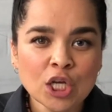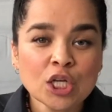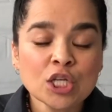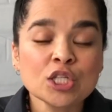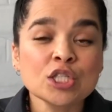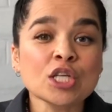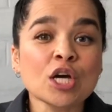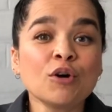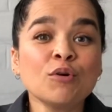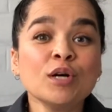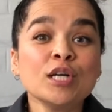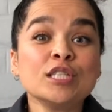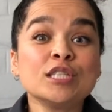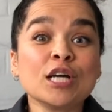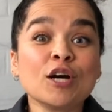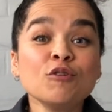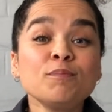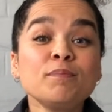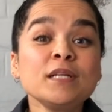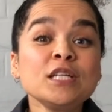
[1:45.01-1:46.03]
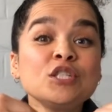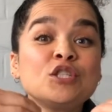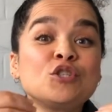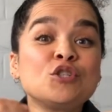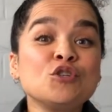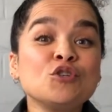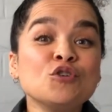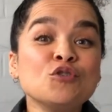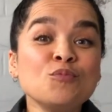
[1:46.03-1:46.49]
So don't
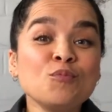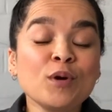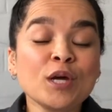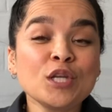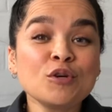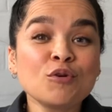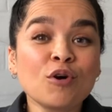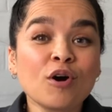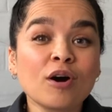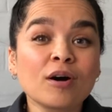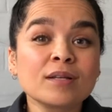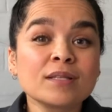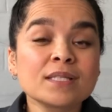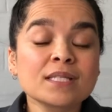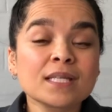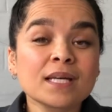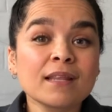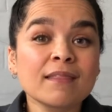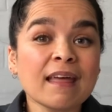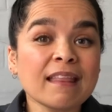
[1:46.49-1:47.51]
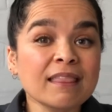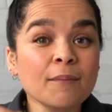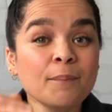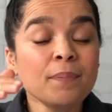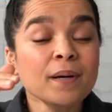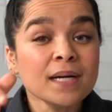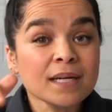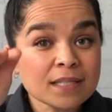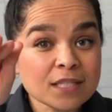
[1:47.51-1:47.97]
presume when you answer that the
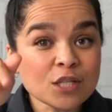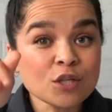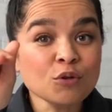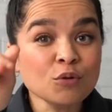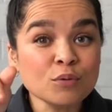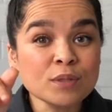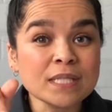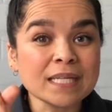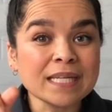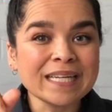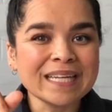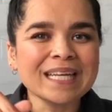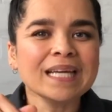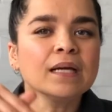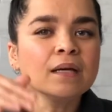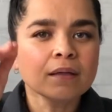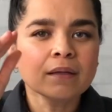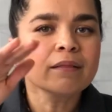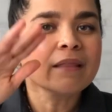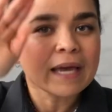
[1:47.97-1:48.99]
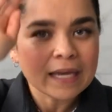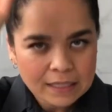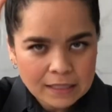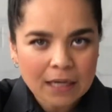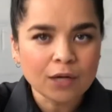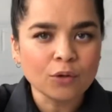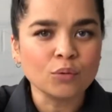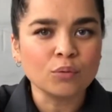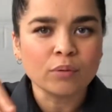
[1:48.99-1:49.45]
person who's reading, they
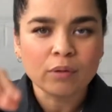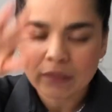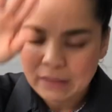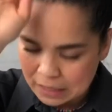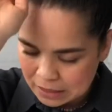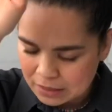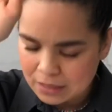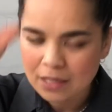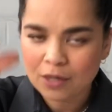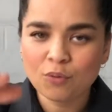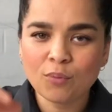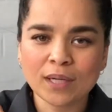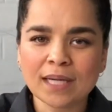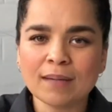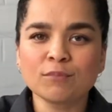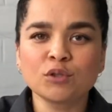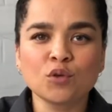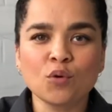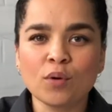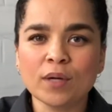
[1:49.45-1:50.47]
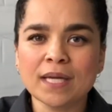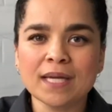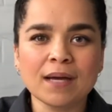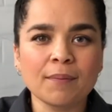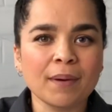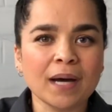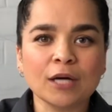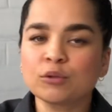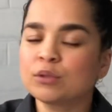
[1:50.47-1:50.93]
know what I'm talking
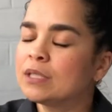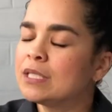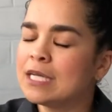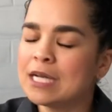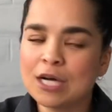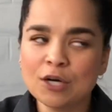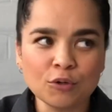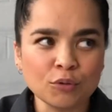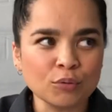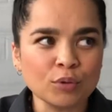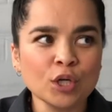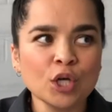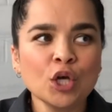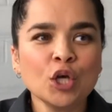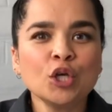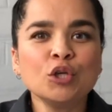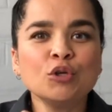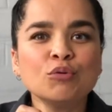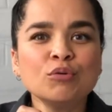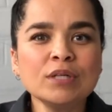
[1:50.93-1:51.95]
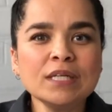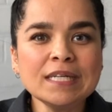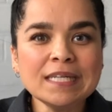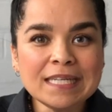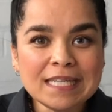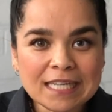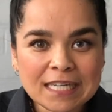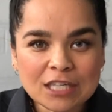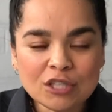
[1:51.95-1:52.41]
about. No, you
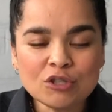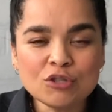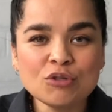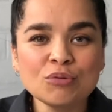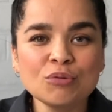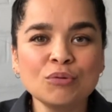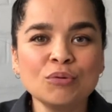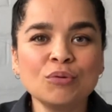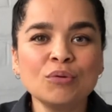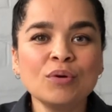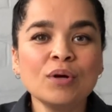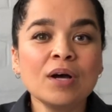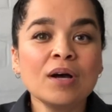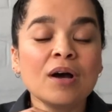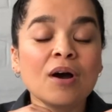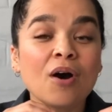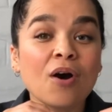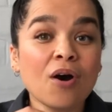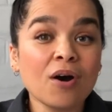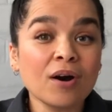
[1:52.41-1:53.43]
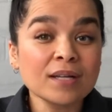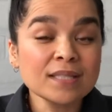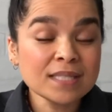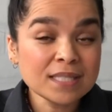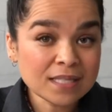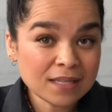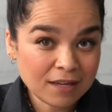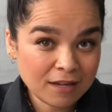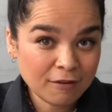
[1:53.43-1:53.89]
need to
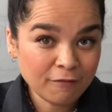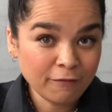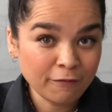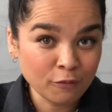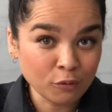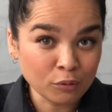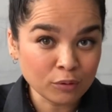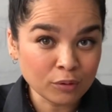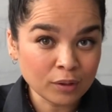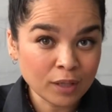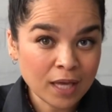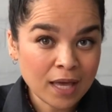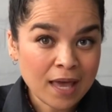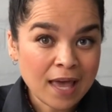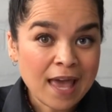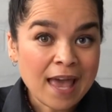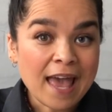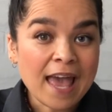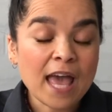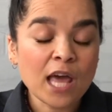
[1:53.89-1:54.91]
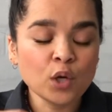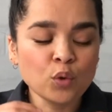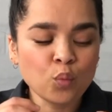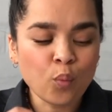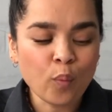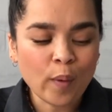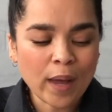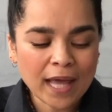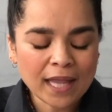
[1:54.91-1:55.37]
answer in full.
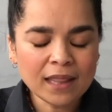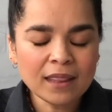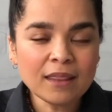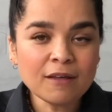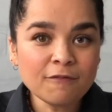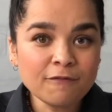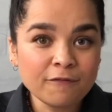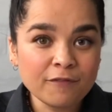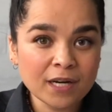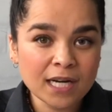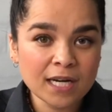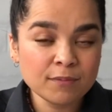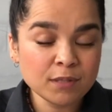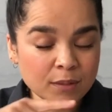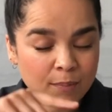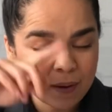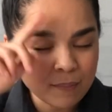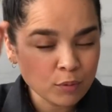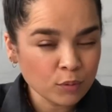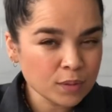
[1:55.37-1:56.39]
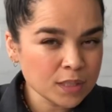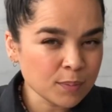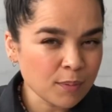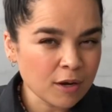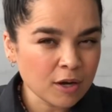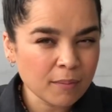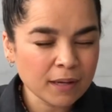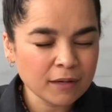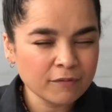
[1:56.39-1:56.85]
And when the verbs, remember we
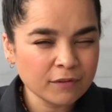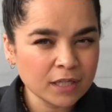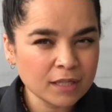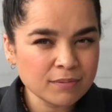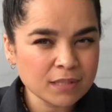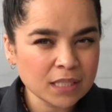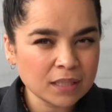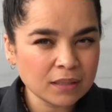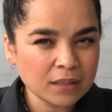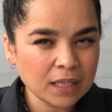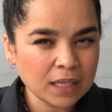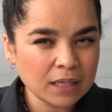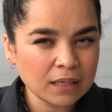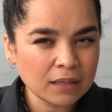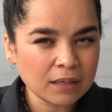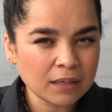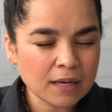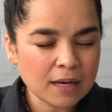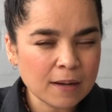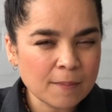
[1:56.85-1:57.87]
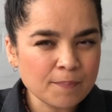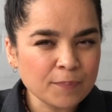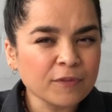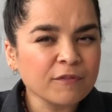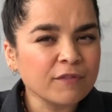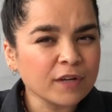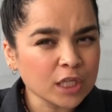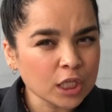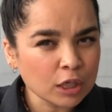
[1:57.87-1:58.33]
spoke about verbs in
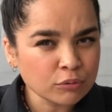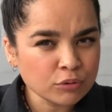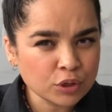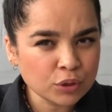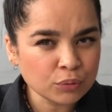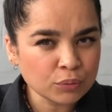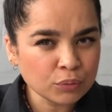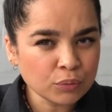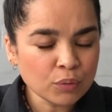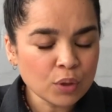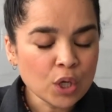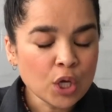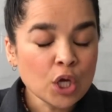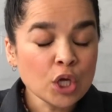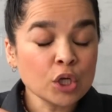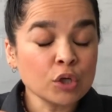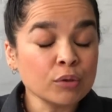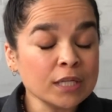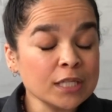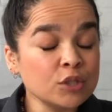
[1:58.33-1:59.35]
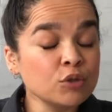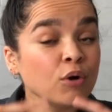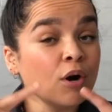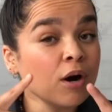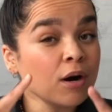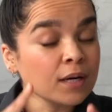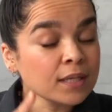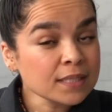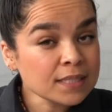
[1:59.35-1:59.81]
video 2, you need to
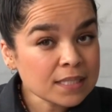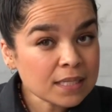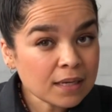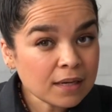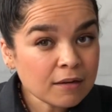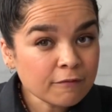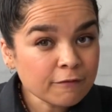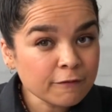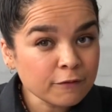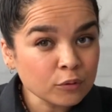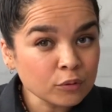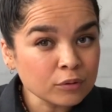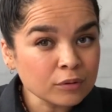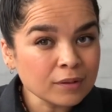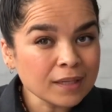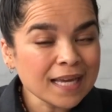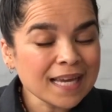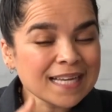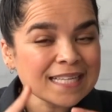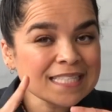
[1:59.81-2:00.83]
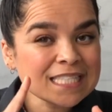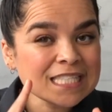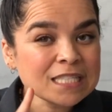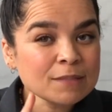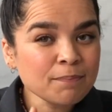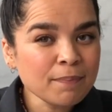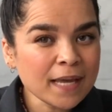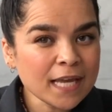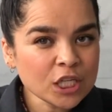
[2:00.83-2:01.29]
answer in full,
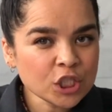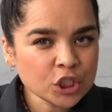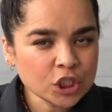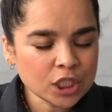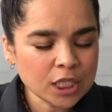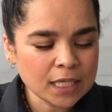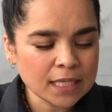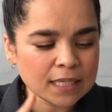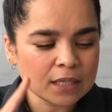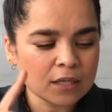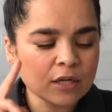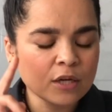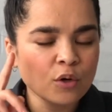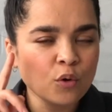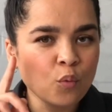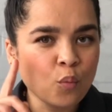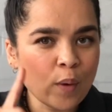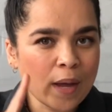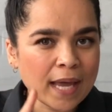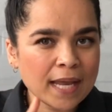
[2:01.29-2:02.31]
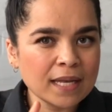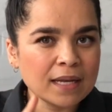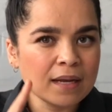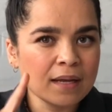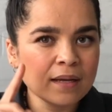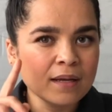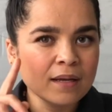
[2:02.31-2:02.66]
especially when